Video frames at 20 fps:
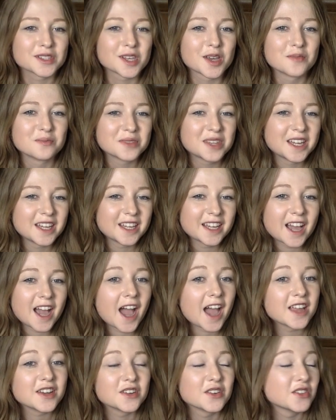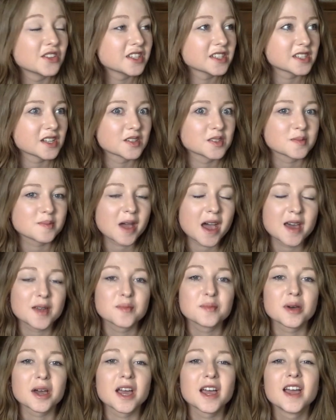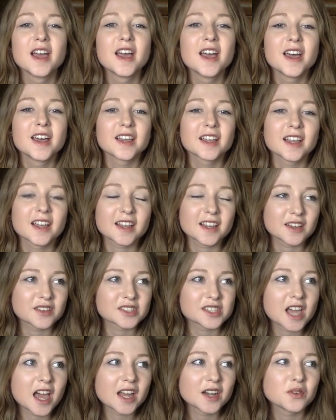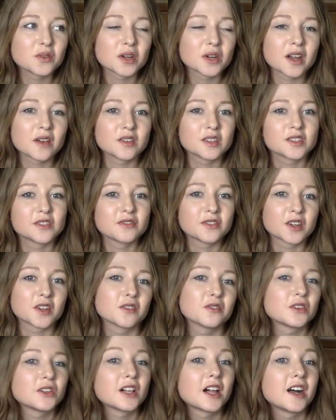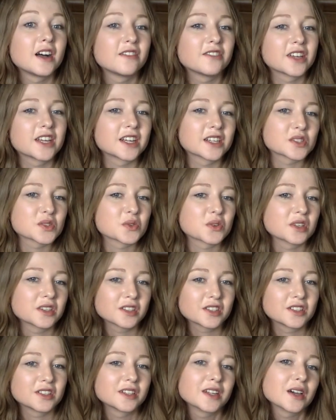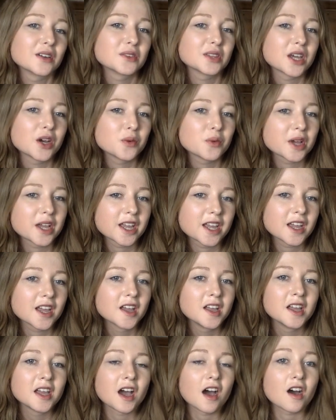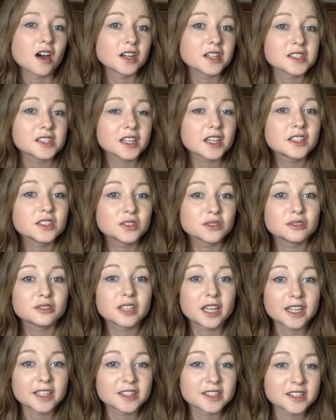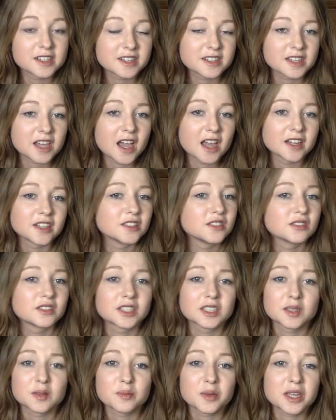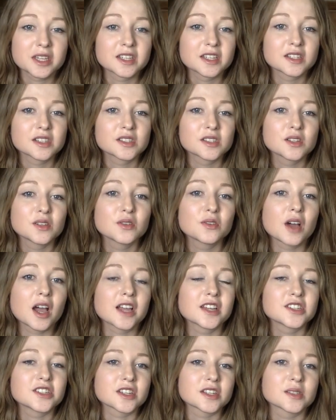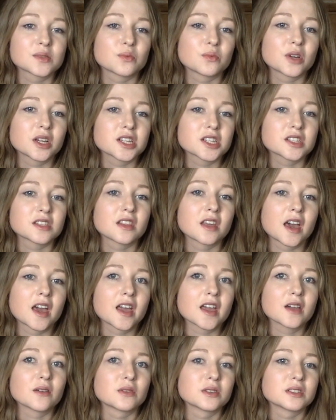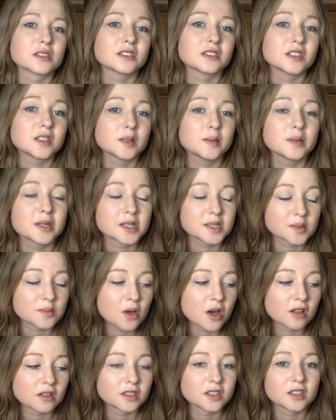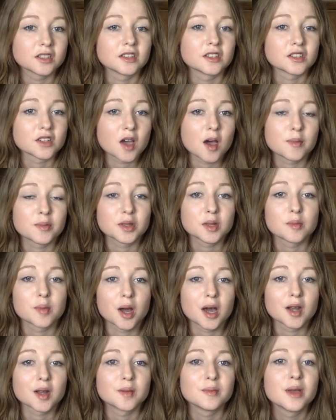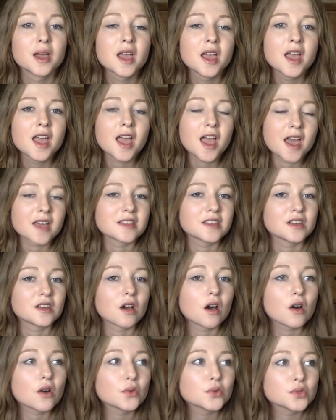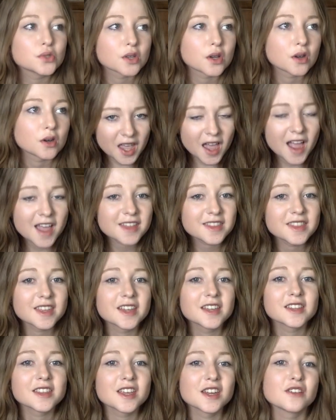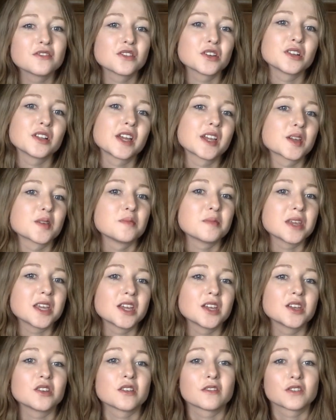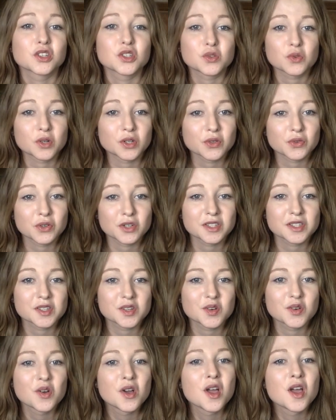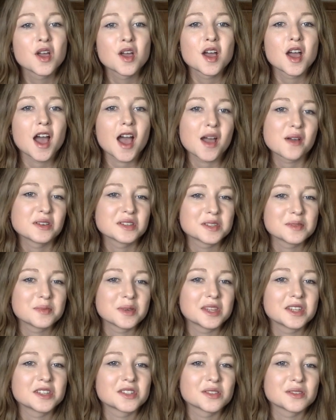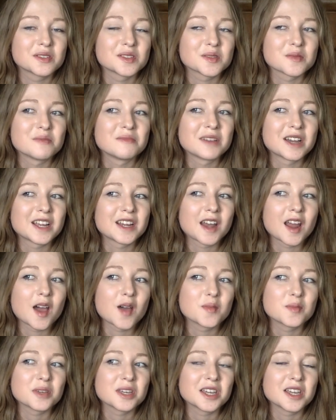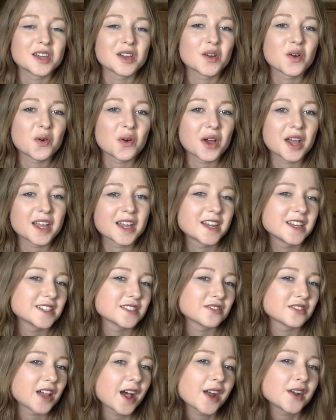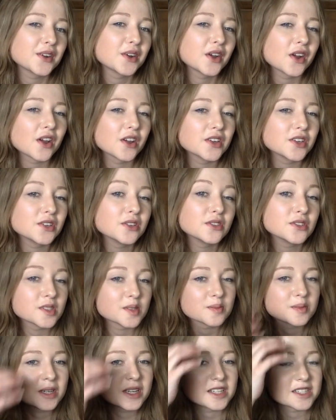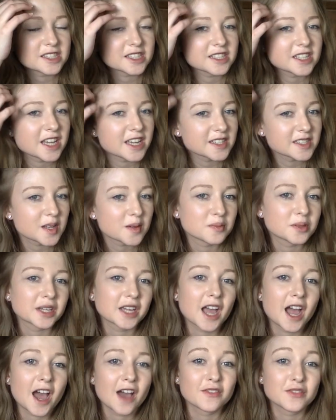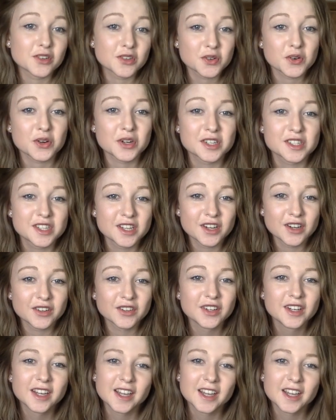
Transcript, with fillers: something. I know that sounds bad, but it was kind of what I was fearful of and it sort of turned out that way. Honestly, I do like the design. I do like the bathing suit. I just wish that it was a little bit smaller in the top and the bottom. And then also, I think that if you're like me and you have a short torso, high-waisted bathing suits might not be quite as flattering on you just because it takes up like half your torso,